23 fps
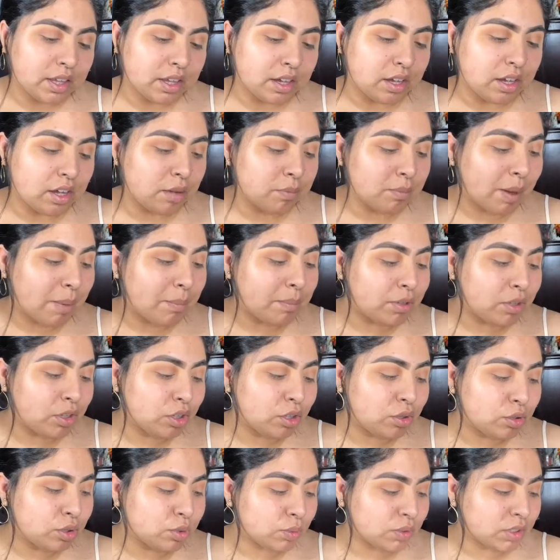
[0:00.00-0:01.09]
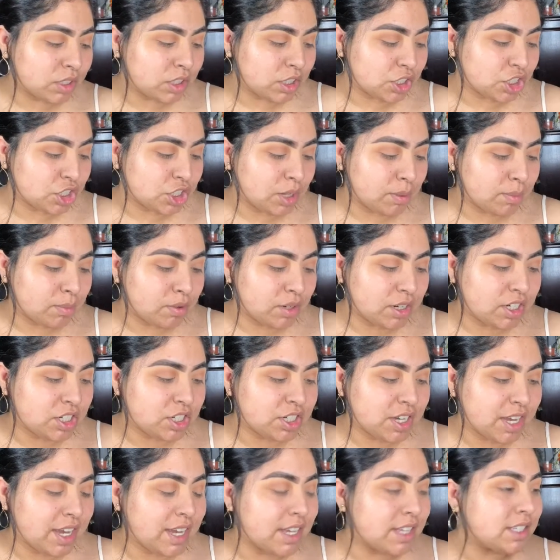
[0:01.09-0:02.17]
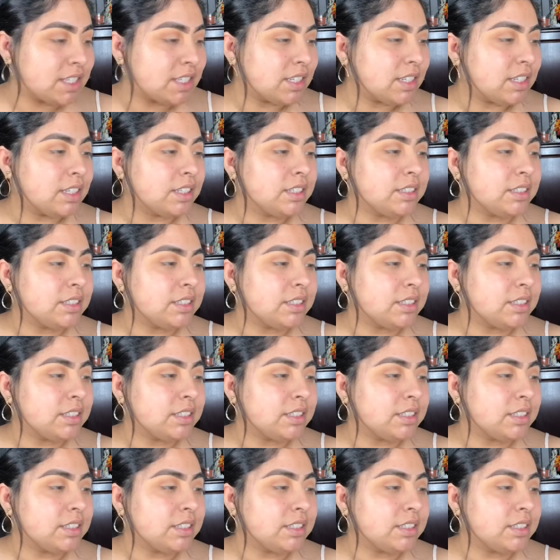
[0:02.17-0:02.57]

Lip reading: I'm gonna use one of the shimmery shades.